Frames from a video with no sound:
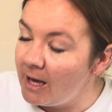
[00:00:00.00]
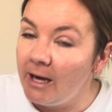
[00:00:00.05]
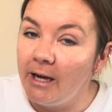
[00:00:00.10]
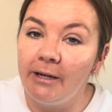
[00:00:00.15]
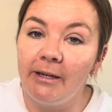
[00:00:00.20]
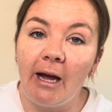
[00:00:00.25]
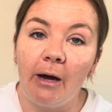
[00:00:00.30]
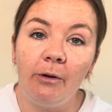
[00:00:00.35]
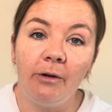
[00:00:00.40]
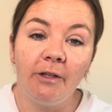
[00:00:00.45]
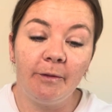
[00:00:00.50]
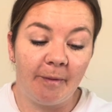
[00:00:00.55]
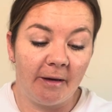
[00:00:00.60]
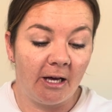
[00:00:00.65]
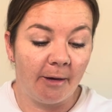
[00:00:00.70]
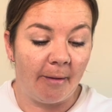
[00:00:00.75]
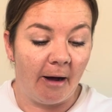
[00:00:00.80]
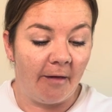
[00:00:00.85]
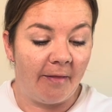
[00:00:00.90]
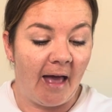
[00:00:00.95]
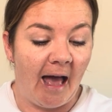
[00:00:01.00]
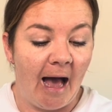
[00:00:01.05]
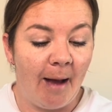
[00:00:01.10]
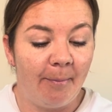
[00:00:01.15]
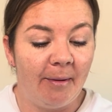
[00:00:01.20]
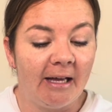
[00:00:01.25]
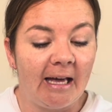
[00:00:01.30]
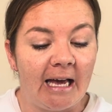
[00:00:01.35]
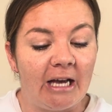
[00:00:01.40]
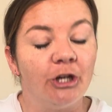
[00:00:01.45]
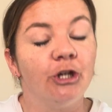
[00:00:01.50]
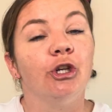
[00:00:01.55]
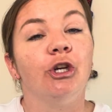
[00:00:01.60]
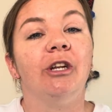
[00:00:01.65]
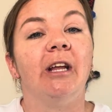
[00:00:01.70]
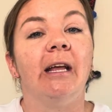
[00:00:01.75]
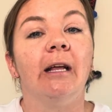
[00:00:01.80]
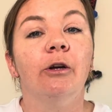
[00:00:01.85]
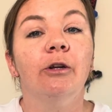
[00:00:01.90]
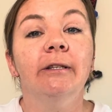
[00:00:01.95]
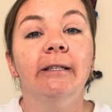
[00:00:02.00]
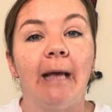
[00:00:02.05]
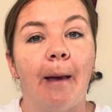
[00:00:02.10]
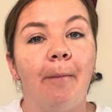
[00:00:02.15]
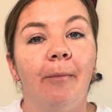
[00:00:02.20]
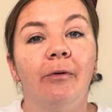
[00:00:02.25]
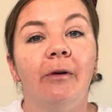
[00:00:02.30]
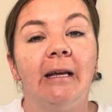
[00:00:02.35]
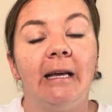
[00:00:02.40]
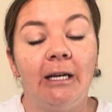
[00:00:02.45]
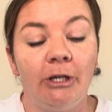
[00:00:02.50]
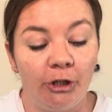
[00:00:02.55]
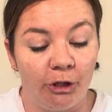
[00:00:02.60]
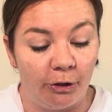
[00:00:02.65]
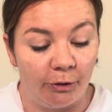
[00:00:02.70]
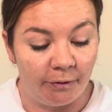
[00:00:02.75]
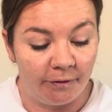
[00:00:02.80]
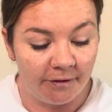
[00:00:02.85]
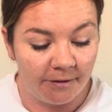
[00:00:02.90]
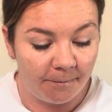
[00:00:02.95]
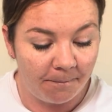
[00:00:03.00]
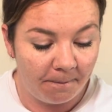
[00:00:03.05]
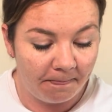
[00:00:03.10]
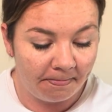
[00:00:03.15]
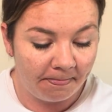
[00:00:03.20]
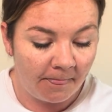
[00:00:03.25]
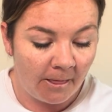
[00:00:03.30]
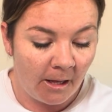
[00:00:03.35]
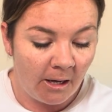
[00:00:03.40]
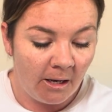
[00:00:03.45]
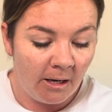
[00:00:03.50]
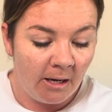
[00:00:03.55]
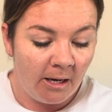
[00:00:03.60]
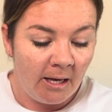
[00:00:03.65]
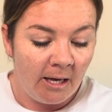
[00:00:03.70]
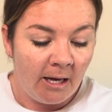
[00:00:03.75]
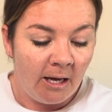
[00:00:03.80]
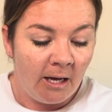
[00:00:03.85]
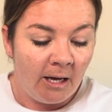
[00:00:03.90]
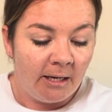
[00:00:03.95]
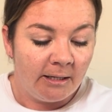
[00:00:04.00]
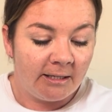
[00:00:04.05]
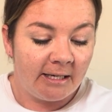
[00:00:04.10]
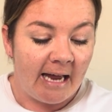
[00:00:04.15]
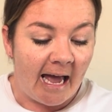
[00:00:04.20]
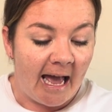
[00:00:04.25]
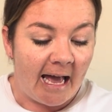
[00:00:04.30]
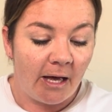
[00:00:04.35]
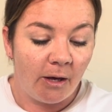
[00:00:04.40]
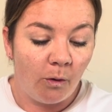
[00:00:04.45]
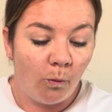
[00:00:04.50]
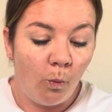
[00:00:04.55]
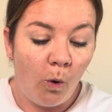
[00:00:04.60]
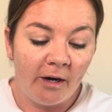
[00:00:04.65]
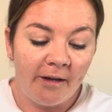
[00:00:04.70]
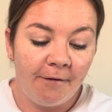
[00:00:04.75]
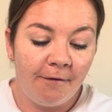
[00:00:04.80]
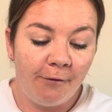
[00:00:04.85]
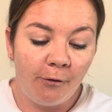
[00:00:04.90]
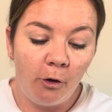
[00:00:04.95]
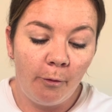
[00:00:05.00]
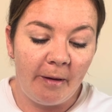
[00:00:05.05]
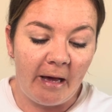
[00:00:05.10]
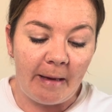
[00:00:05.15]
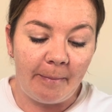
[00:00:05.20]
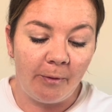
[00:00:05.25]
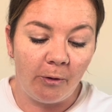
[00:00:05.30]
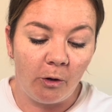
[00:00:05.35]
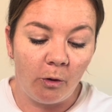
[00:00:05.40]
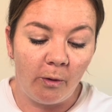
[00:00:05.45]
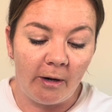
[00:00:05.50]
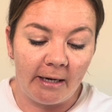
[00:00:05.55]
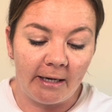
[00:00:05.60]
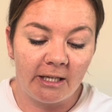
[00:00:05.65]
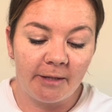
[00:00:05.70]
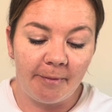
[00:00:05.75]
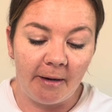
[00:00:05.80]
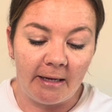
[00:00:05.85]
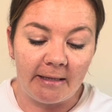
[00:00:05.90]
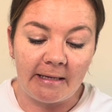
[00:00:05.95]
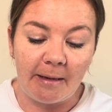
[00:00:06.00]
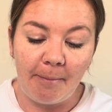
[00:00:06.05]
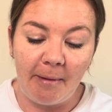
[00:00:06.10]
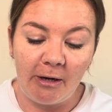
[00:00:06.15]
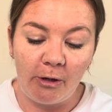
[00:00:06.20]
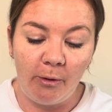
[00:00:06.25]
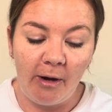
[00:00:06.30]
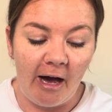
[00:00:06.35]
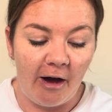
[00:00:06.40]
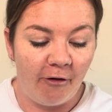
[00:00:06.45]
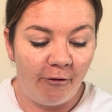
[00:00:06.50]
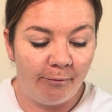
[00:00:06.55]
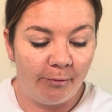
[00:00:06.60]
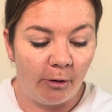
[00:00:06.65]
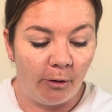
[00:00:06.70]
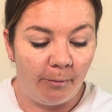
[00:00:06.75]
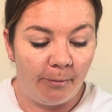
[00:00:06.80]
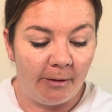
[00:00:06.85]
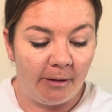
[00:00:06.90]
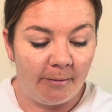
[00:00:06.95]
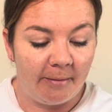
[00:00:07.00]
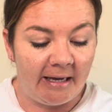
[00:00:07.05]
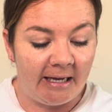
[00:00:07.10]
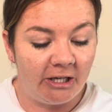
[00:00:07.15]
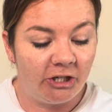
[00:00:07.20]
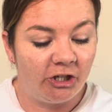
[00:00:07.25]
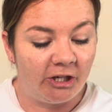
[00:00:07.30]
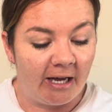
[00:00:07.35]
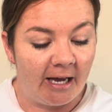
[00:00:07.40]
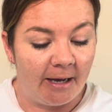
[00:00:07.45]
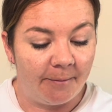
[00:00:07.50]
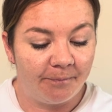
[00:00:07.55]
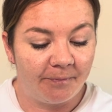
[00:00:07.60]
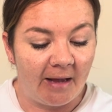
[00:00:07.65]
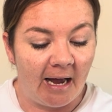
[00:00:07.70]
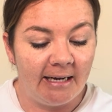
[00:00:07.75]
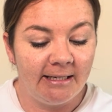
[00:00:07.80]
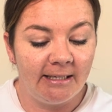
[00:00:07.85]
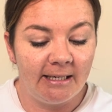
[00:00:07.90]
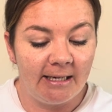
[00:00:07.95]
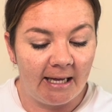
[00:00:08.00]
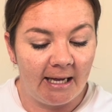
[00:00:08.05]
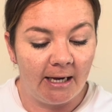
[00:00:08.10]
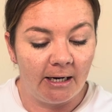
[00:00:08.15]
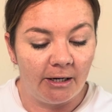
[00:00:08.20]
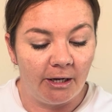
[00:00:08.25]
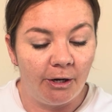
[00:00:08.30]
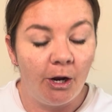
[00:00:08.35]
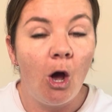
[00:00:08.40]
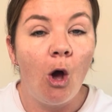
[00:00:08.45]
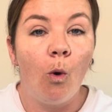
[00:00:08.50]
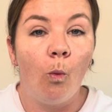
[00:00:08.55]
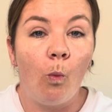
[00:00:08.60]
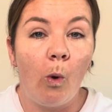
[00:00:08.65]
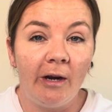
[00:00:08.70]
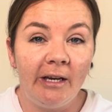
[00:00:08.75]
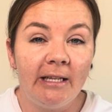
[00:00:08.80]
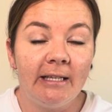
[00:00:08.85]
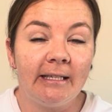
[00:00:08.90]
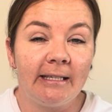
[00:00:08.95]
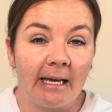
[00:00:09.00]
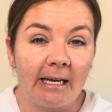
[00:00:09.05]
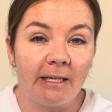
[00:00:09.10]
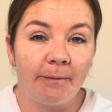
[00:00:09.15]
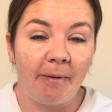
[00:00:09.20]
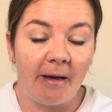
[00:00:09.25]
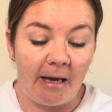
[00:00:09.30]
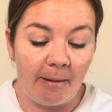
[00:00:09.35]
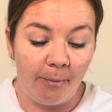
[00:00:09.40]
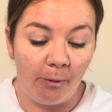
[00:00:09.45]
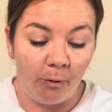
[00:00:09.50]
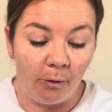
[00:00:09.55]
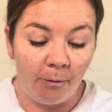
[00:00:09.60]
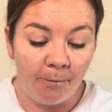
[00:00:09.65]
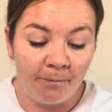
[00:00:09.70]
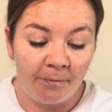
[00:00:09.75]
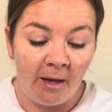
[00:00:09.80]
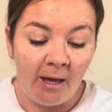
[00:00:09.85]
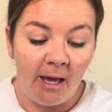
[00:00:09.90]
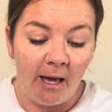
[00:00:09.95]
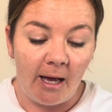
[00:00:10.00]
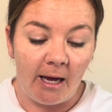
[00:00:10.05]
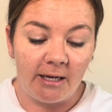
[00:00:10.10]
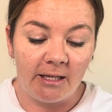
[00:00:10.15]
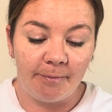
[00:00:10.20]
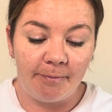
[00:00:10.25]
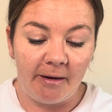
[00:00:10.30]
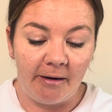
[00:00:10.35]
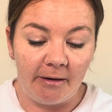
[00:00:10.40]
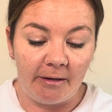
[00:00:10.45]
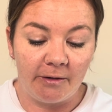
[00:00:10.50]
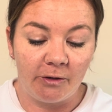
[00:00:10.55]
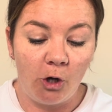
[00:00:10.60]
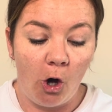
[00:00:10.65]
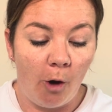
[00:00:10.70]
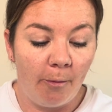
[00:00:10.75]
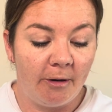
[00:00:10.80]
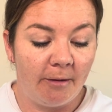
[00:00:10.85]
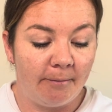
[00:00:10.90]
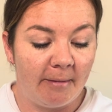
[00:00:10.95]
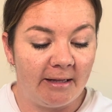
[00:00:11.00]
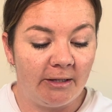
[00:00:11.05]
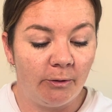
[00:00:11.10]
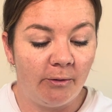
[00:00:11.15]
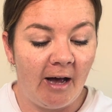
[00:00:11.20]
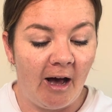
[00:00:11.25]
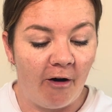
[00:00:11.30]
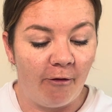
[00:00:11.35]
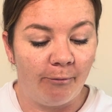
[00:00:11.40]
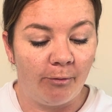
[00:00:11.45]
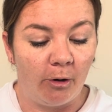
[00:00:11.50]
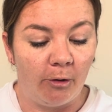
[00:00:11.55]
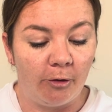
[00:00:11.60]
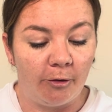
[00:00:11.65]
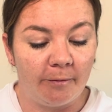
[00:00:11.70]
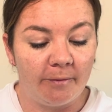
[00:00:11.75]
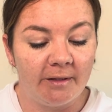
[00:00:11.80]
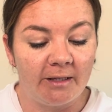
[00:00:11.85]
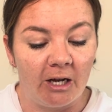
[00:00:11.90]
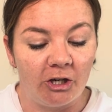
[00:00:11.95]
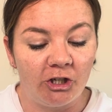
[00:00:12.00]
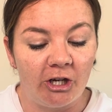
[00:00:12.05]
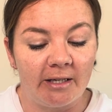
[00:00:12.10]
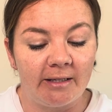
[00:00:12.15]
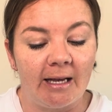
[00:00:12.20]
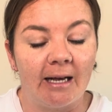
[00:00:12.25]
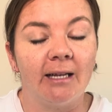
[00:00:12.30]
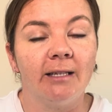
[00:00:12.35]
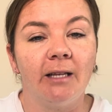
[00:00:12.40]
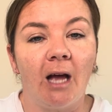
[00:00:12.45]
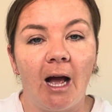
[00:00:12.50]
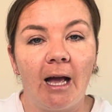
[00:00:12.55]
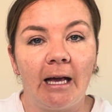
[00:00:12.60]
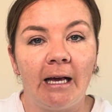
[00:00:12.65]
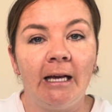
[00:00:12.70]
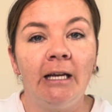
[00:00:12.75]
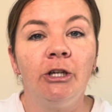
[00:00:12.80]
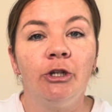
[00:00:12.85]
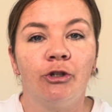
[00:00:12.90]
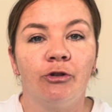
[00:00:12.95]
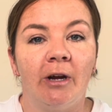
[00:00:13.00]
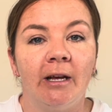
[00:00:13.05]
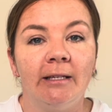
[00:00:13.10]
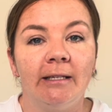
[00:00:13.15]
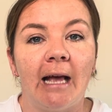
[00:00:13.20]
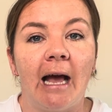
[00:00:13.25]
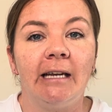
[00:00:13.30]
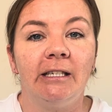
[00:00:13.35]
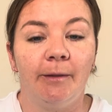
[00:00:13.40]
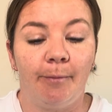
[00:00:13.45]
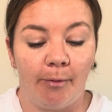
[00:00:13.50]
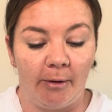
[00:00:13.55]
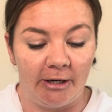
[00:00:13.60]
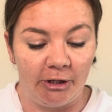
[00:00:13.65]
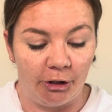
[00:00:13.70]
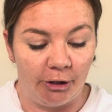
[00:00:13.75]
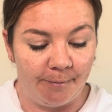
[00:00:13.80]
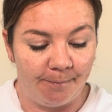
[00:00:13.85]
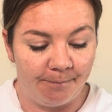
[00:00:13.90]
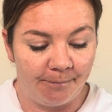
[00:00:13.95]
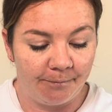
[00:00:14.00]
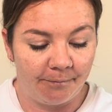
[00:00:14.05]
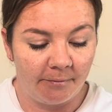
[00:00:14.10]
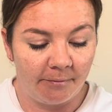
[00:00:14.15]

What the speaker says: Now I'll speak about their application in contemporary issues. Today, 1 in 4 people will experience a mental health problem each year, and in England, 1 in 6 people experience common mental health problems such as anxiety, stress, and depression.